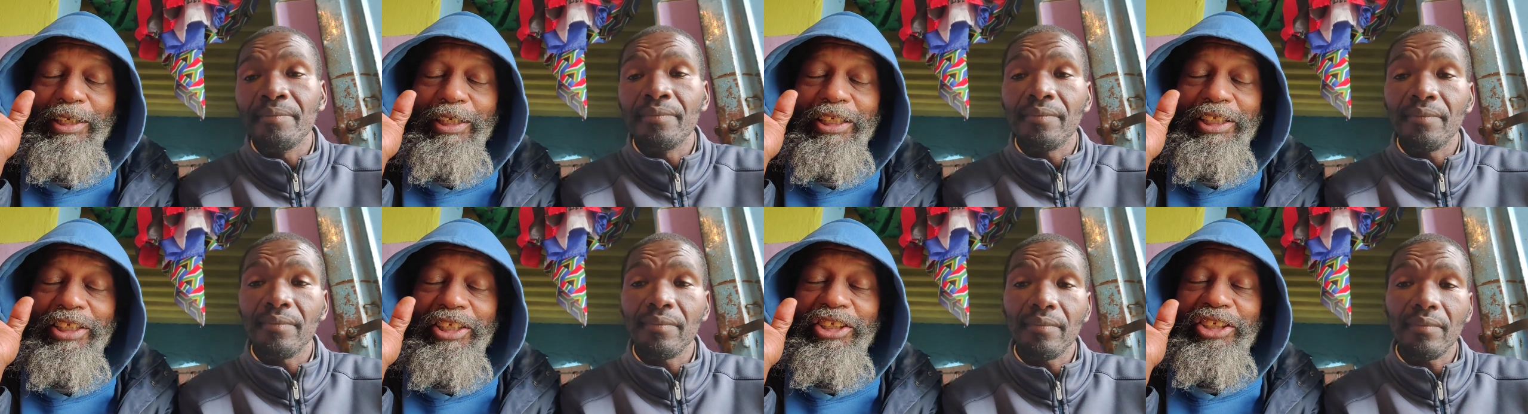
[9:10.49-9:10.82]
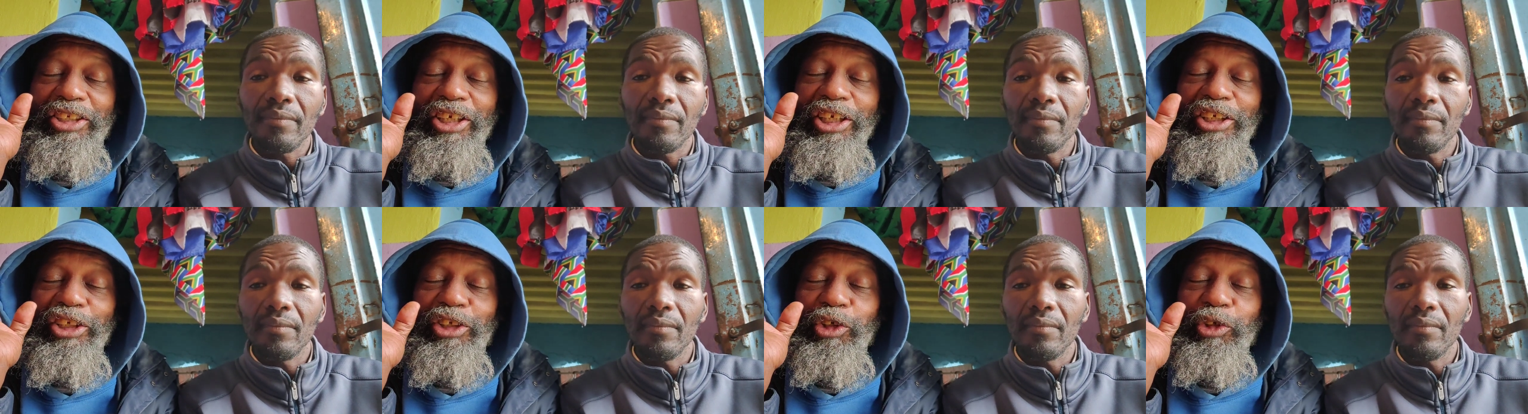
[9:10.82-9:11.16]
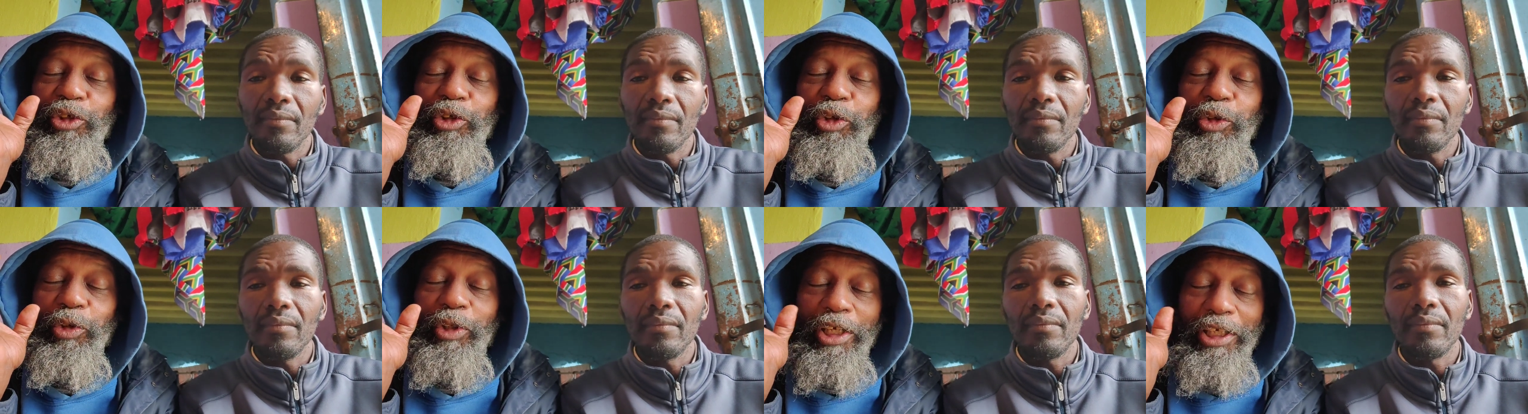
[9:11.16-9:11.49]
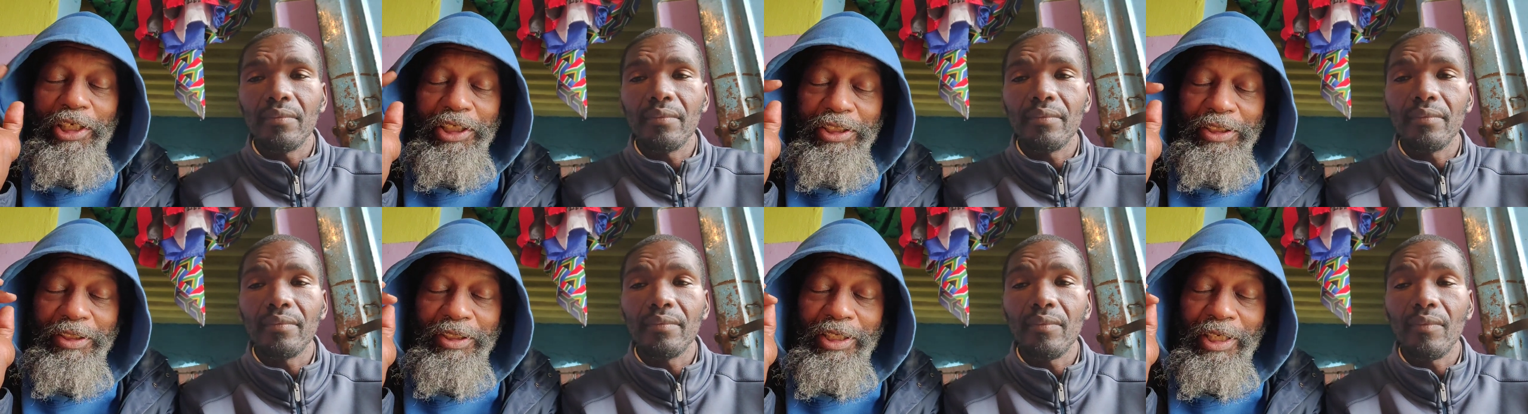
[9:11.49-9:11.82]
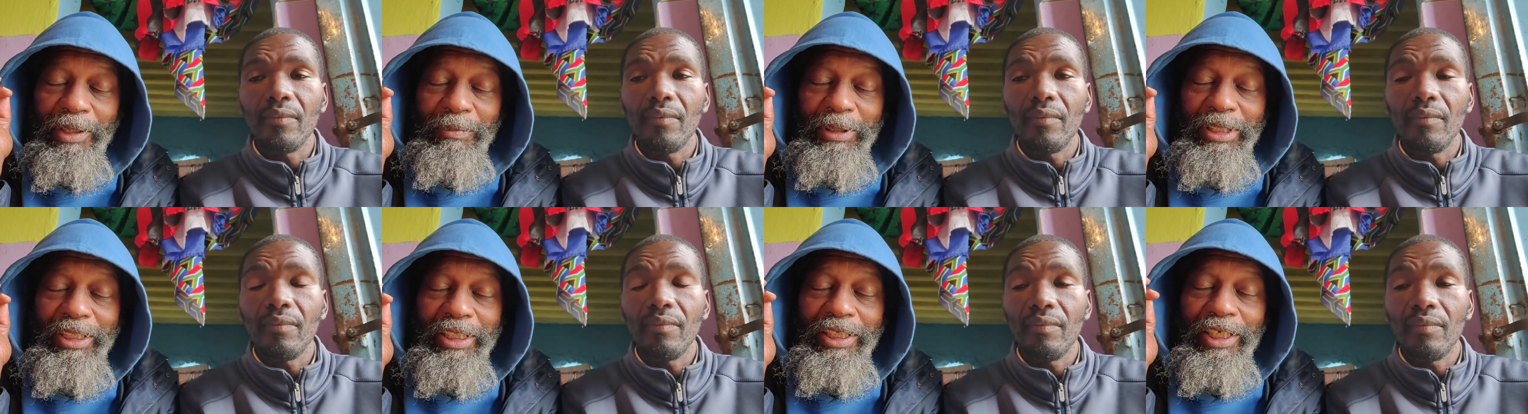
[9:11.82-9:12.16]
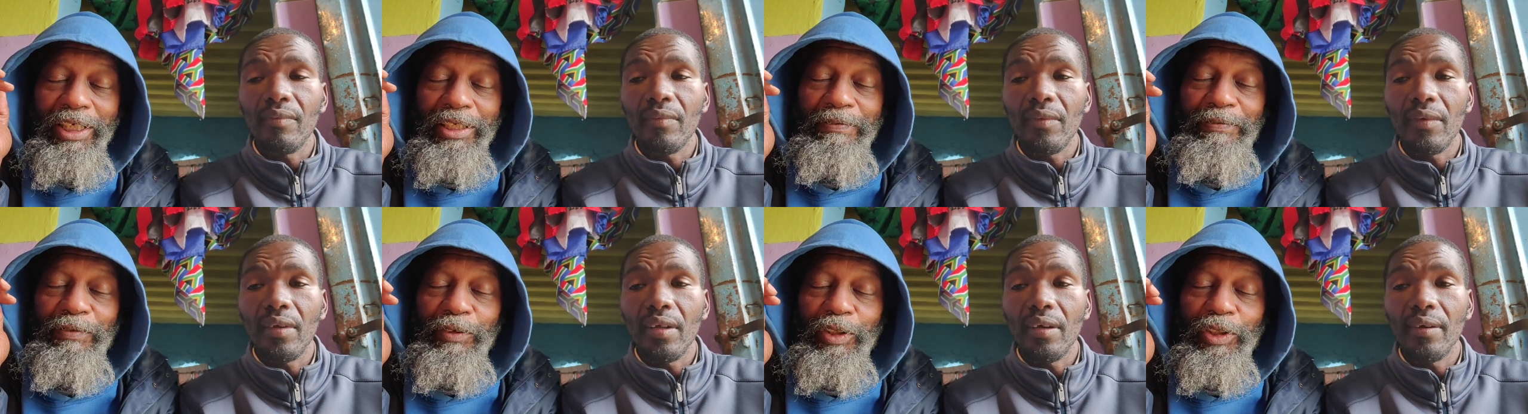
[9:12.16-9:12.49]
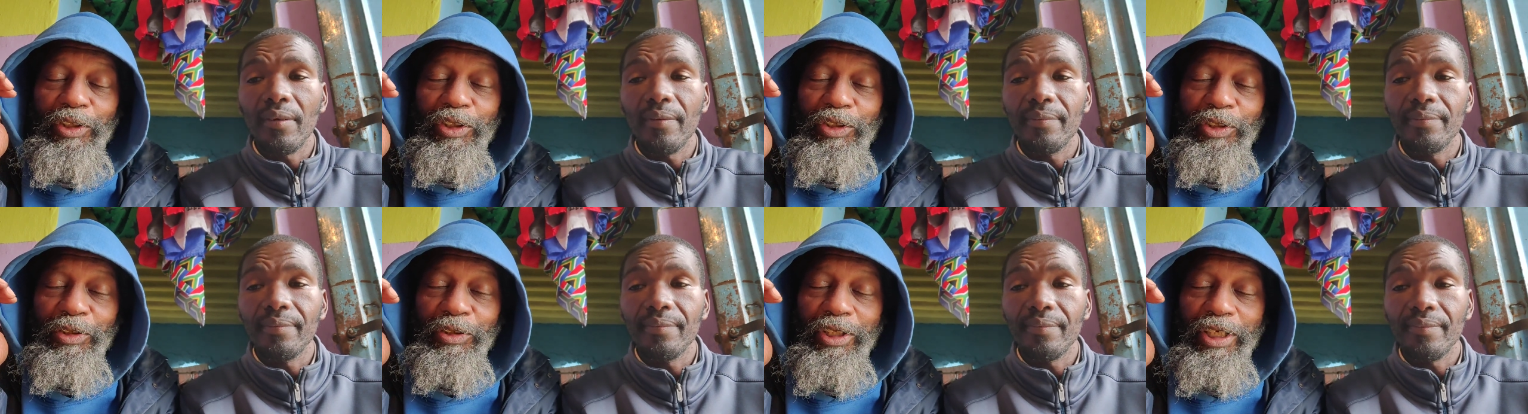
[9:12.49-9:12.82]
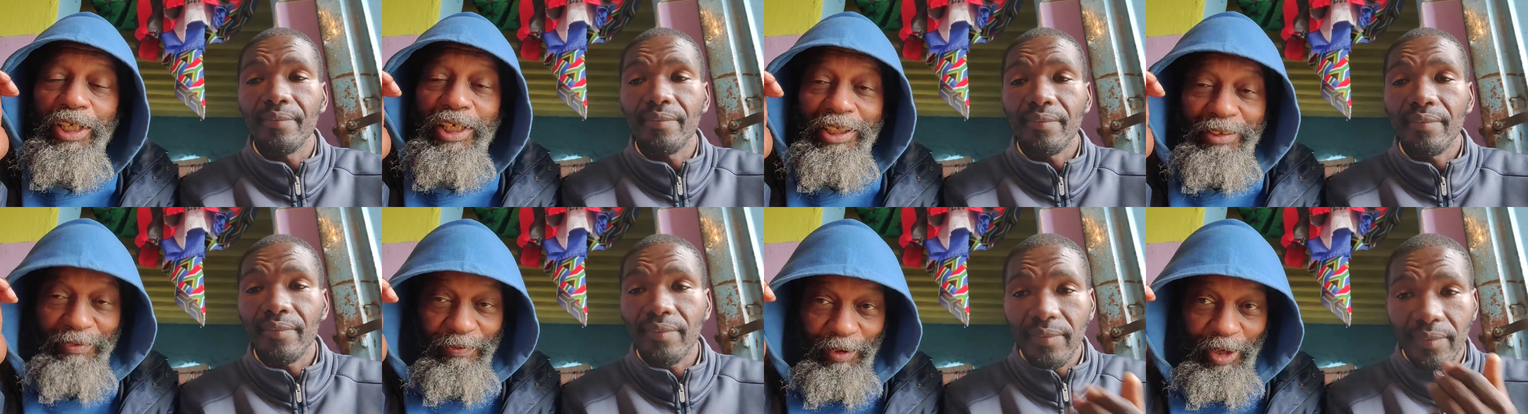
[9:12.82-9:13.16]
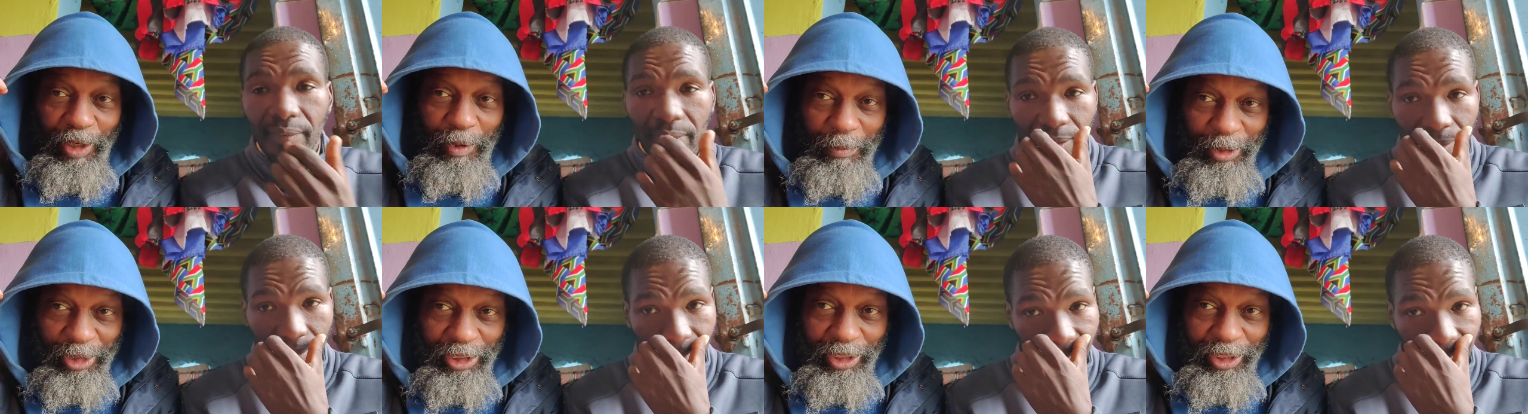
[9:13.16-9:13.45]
Speaker 1: suggest you do this. Mr. Neely Fuller Jr. is very